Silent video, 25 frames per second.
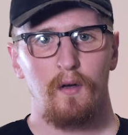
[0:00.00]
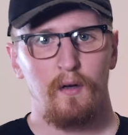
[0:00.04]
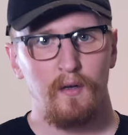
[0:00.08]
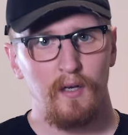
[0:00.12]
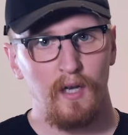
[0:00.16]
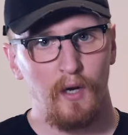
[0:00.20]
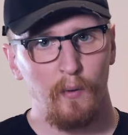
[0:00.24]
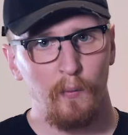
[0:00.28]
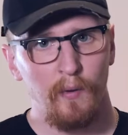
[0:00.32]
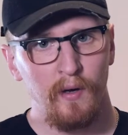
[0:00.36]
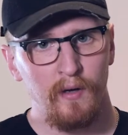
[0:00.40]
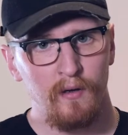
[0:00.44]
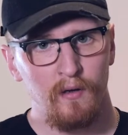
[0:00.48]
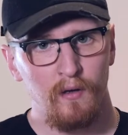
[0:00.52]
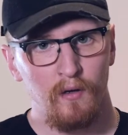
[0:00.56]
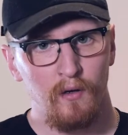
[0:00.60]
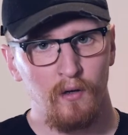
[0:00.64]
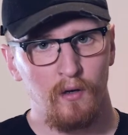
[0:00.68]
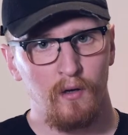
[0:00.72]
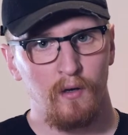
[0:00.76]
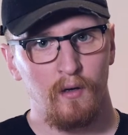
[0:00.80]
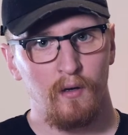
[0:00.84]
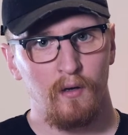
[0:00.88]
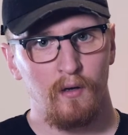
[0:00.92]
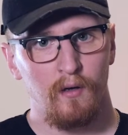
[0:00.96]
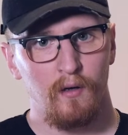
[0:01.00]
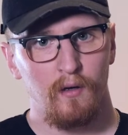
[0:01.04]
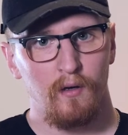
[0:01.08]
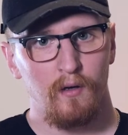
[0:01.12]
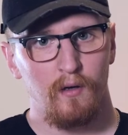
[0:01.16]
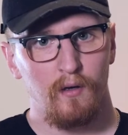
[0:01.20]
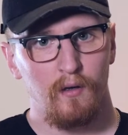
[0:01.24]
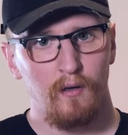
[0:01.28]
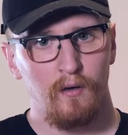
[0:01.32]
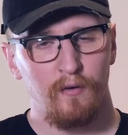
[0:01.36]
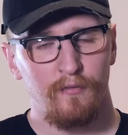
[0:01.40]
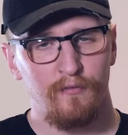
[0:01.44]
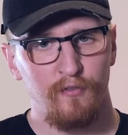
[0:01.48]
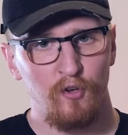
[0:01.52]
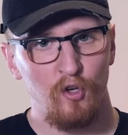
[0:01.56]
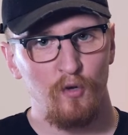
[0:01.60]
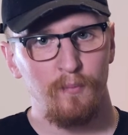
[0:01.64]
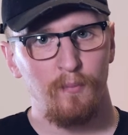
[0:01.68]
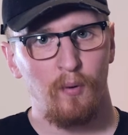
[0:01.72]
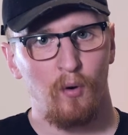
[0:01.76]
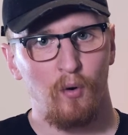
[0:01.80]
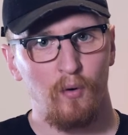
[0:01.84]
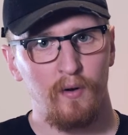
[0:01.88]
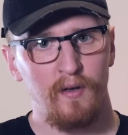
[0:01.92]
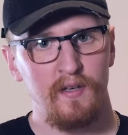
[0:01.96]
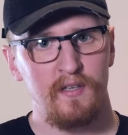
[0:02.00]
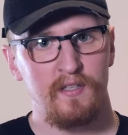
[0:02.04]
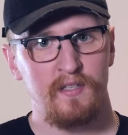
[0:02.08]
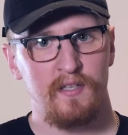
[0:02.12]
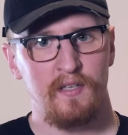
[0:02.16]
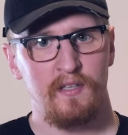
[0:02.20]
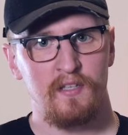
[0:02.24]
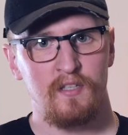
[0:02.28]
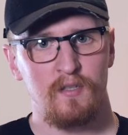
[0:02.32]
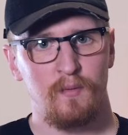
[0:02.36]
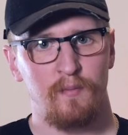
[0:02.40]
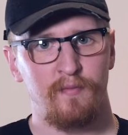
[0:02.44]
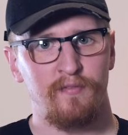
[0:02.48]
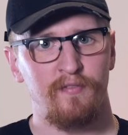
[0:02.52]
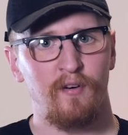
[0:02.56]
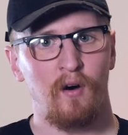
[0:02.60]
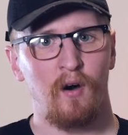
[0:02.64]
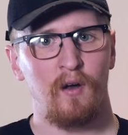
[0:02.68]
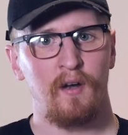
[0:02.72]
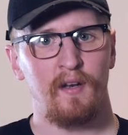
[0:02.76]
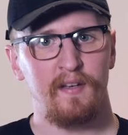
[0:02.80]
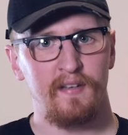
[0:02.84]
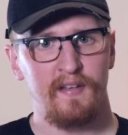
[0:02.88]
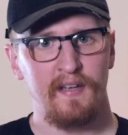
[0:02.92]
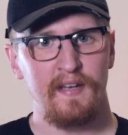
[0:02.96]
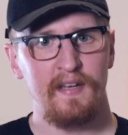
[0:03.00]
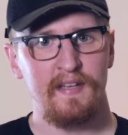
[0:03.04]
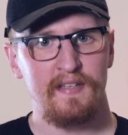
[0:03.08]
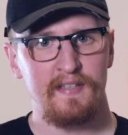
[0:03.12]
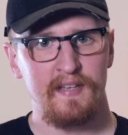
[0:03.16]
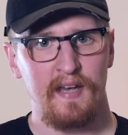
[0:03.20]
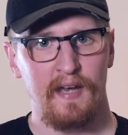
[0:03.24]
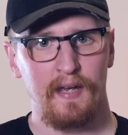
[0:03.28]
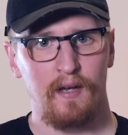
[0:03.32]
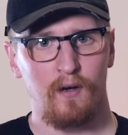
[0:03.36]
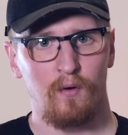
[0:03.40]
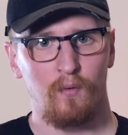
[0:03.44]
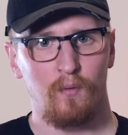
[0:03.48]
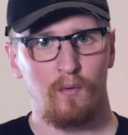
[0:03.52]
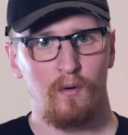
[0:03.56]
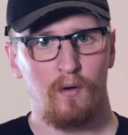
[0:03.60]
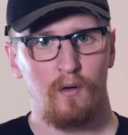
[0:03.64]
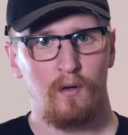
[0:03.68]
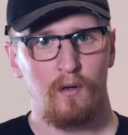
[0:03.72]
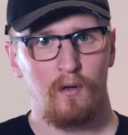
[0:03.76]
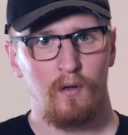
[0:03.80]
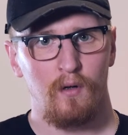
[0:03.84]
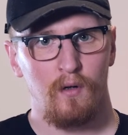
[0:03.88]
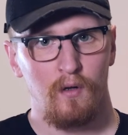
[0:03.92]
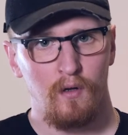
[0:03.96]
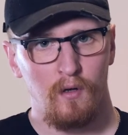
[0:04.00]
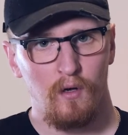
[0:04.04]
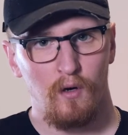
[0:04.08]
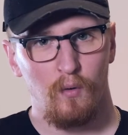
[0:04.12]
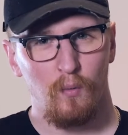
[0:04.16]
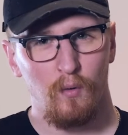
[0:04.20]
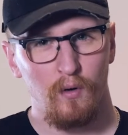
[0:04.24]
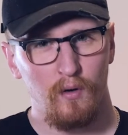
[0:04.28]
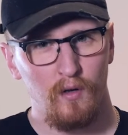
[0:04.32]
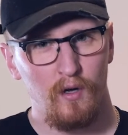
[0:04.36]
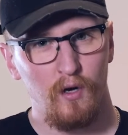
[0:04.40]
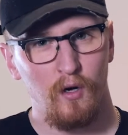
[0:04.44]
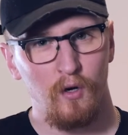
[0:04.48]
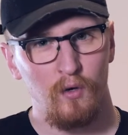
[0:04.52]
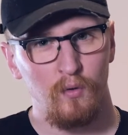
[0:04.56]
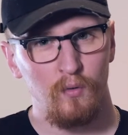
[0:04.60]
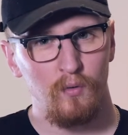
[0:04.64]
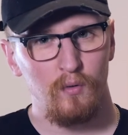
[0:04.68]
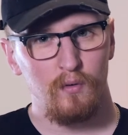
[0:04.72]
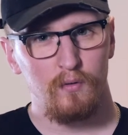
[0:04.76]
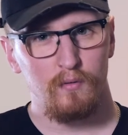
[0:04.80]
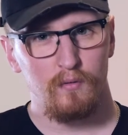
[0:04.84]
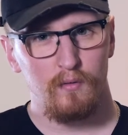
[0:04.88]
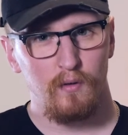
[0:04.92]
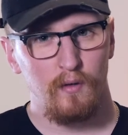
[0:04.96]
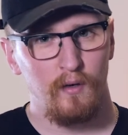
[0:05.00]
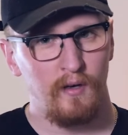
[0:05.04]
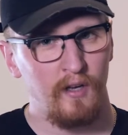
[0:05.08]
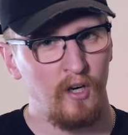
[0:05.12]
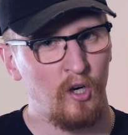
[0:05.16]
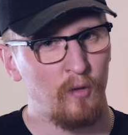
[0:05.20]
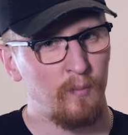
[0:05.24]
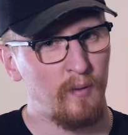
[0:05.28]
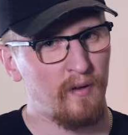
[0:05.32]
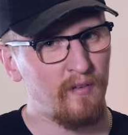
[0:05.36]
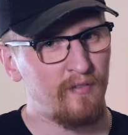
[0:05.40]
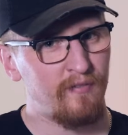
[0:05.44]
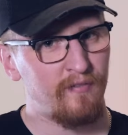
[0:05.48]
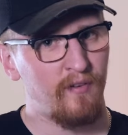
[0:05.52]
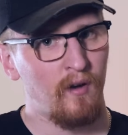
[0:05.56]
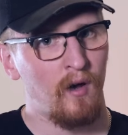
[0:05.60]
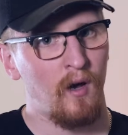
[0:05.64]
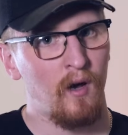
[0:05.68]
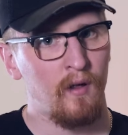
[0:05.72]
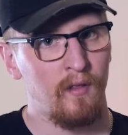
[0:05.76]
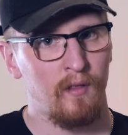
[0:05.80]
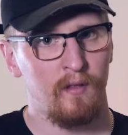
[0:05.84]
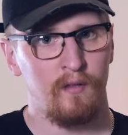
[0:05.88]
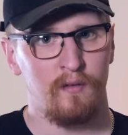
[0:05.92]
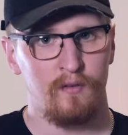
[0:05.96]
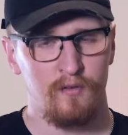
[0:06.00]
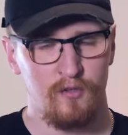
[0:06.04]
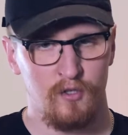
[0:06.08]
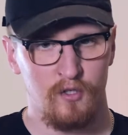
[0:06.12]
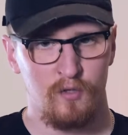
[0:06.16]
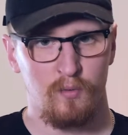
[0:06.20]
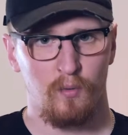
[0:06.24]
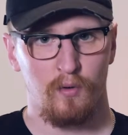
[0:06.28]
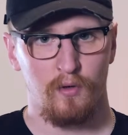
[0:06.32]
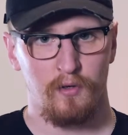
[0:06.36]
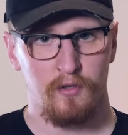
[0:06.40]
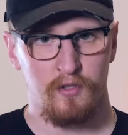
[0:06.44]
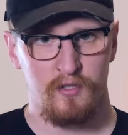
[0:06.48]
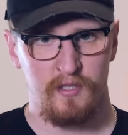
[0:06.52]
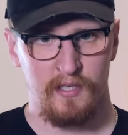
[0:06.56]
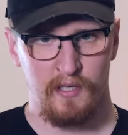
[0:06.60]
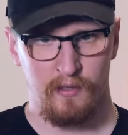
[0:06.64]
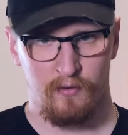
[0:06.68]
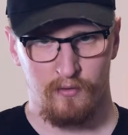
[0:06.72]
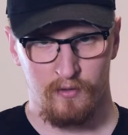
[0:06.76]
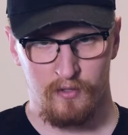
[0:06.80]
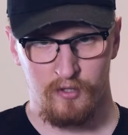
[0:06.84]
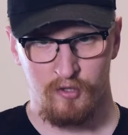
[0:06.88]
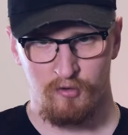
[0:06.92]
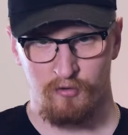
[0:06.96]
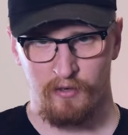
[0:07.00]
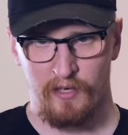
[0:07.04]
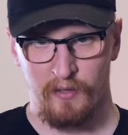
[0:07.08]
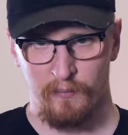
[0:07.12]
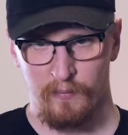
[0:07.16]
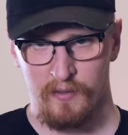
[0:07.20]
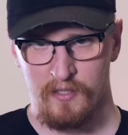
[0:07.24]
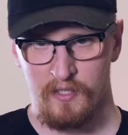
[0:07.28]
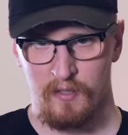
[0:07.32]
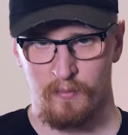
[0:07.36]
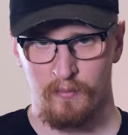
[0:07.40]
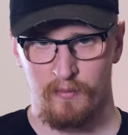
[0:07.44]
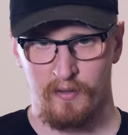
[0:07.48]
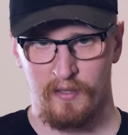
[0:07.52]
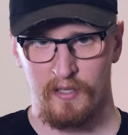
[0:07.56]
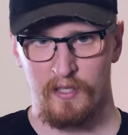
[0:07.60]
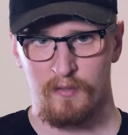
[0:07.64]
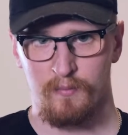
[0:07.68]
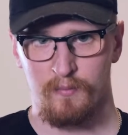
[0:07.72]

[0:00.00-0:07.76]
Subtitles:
Now we're going to look at a few points in some finer detail. I want to go a little bit further than just what you see on the screen with some of these